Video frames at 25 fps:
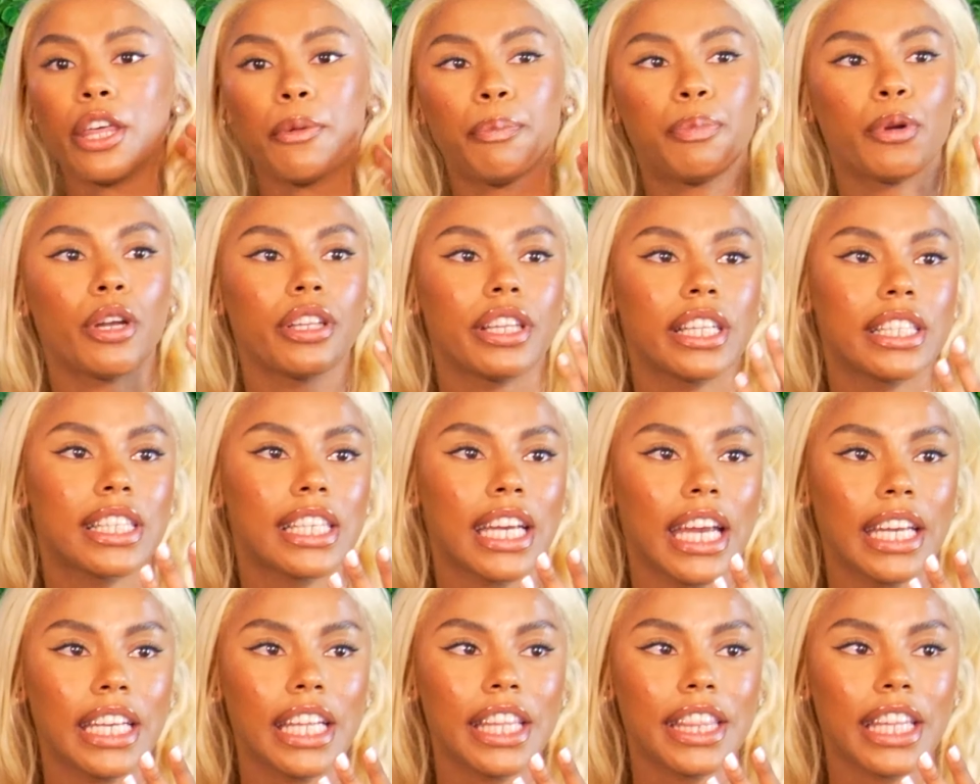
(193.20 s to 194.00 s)
The, the
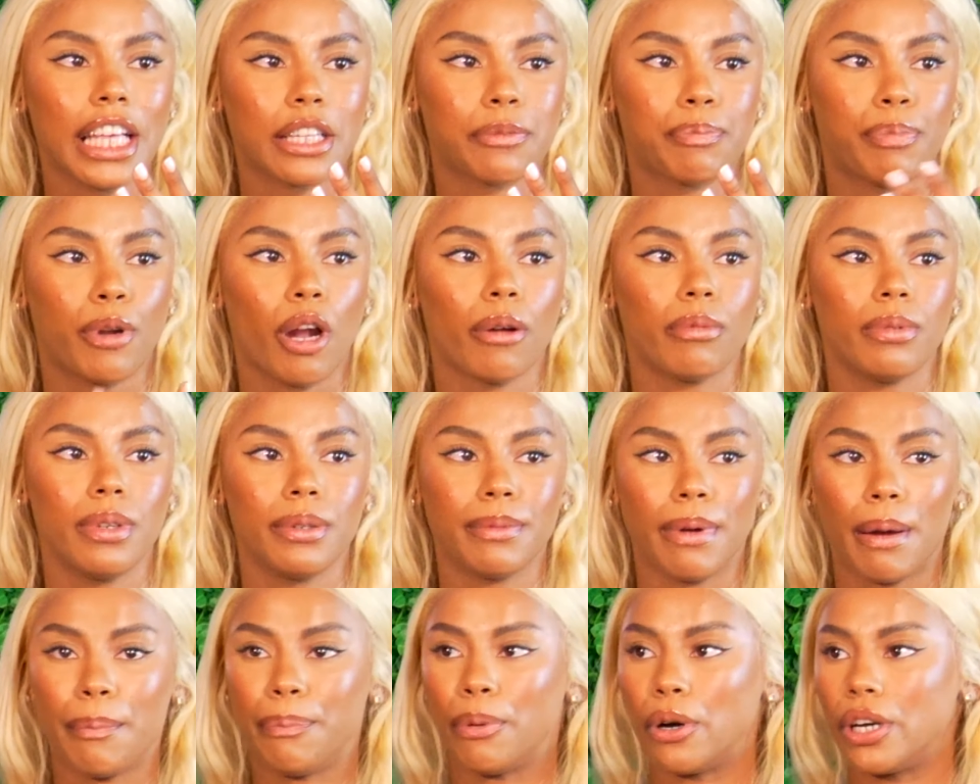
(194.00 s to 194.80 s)
training that probably
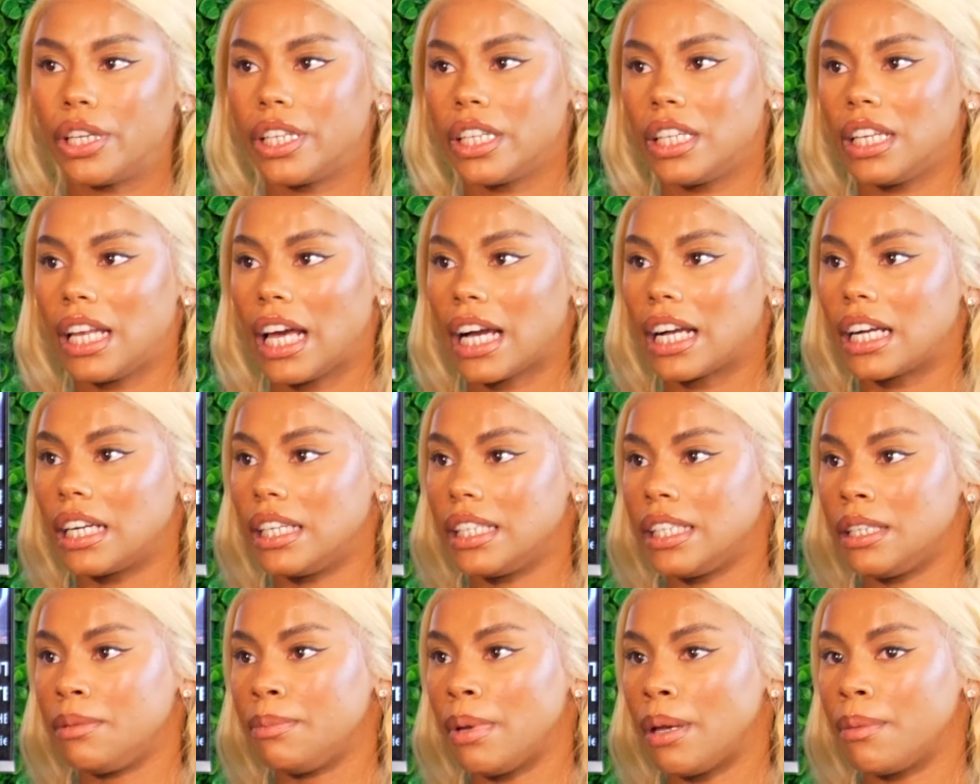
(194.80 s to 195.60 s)
my body like
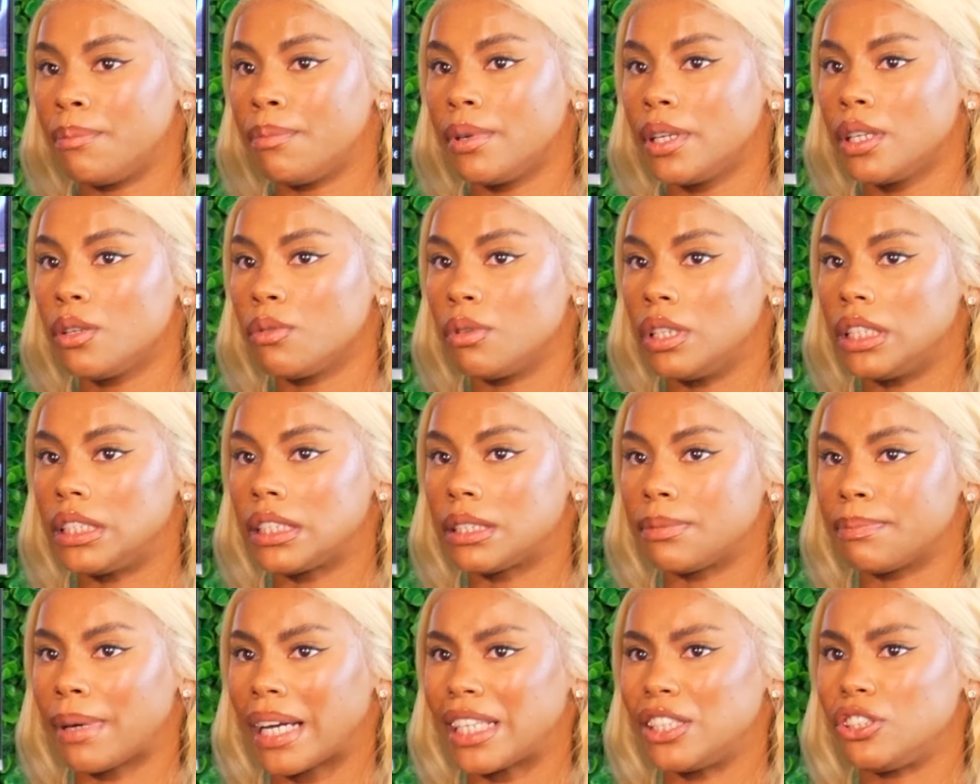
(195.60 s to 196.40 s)
remembered
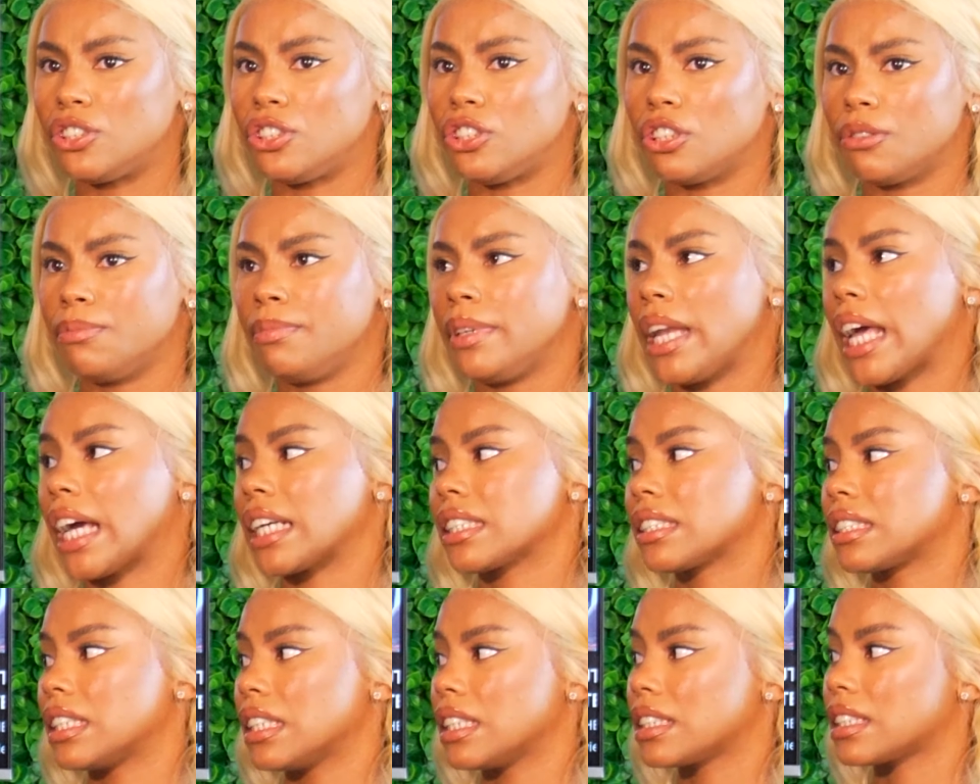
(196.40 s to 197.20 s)
was my
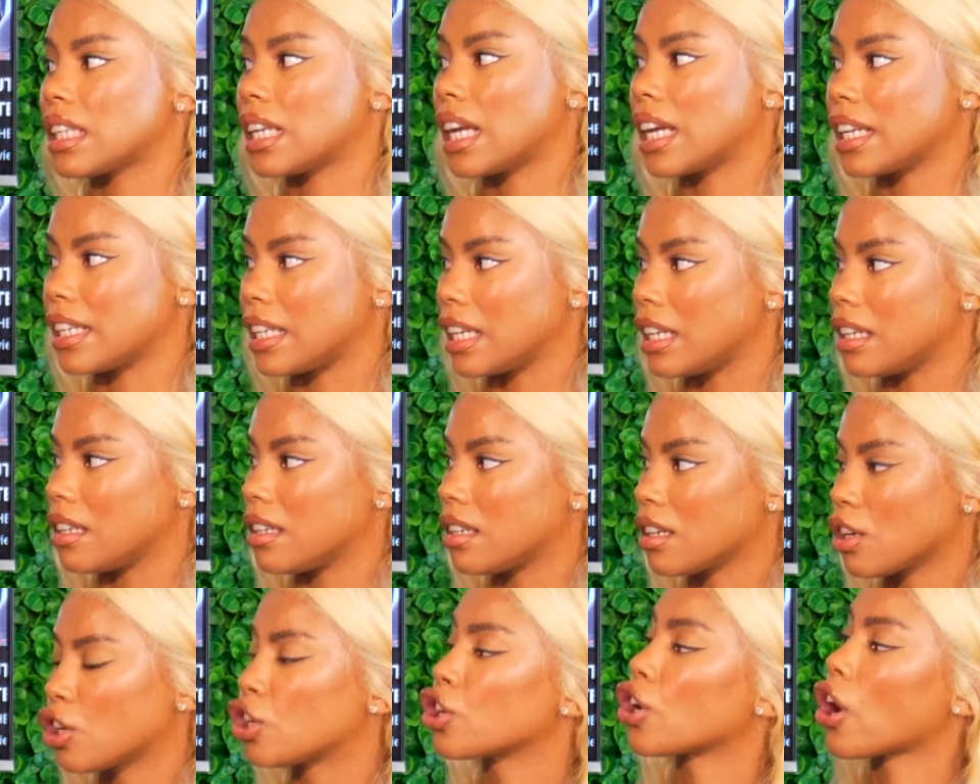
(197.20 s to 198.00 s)
gymnastics that I
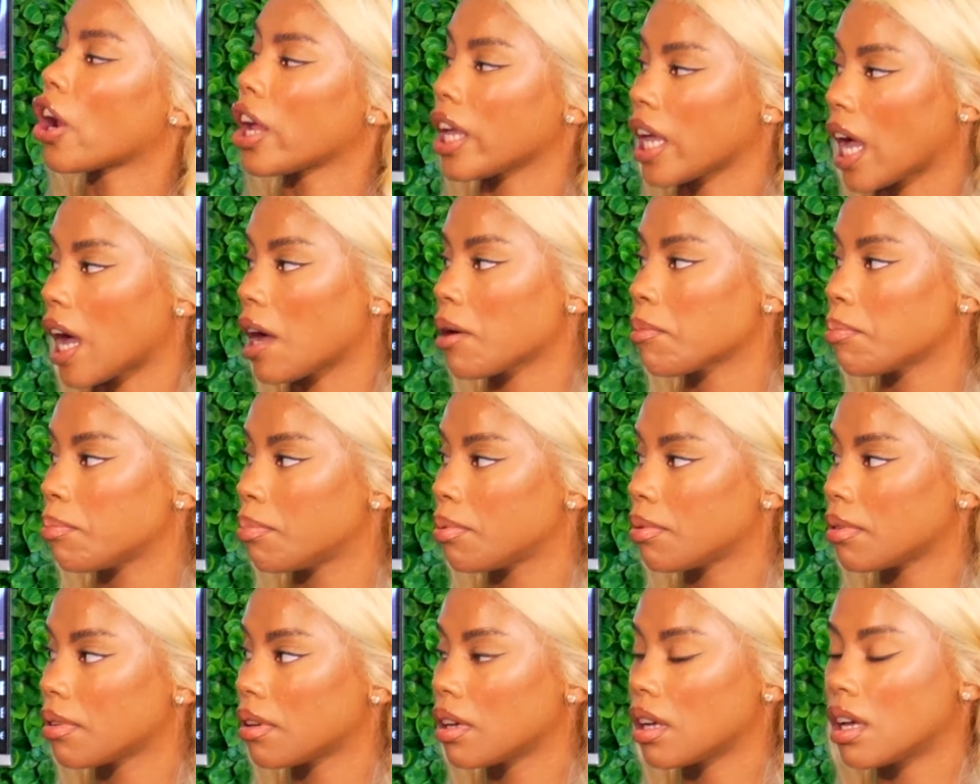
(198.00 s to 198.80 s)
did growing up.
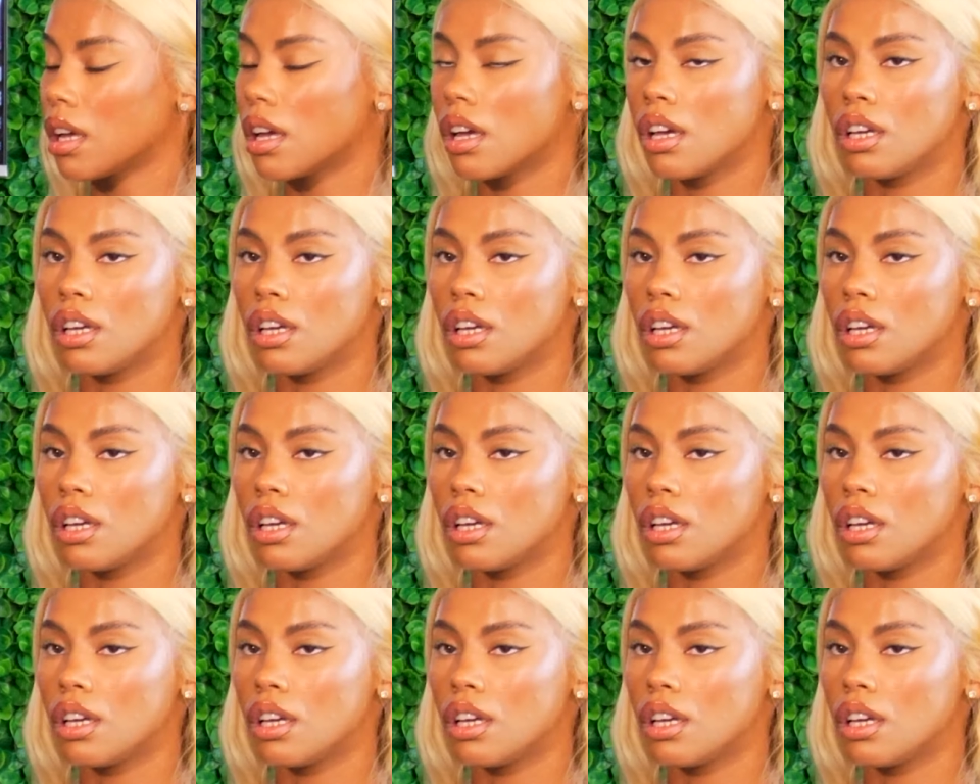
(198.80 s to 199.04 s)
Mm-hmm.